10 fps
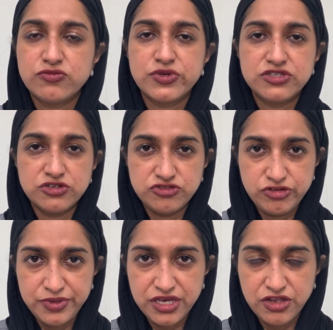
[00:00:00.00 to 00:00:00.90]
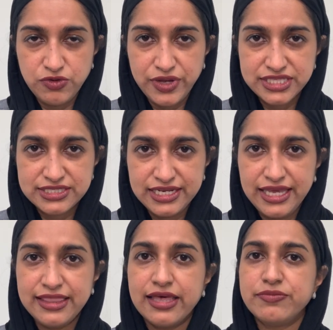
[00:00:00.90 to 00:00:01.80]
with surgery being on a
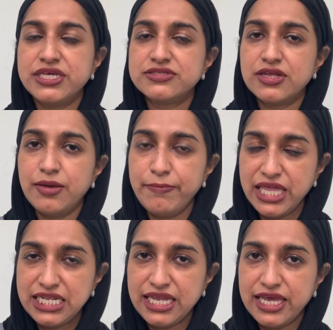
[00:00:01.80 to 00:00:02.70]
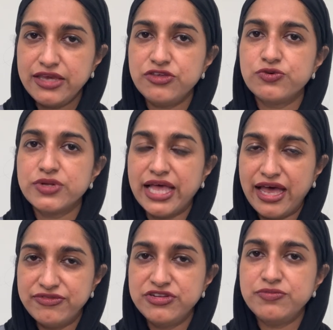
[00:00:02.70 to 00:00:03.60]
Wednesday, that means on a Monday, you will
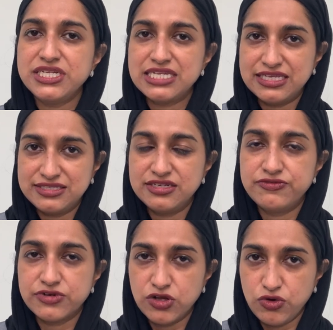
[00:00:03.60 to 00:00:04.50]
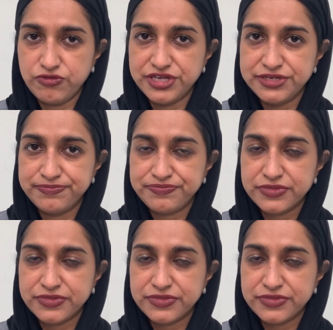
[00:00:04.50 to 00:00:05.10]
have to be tested for COVID.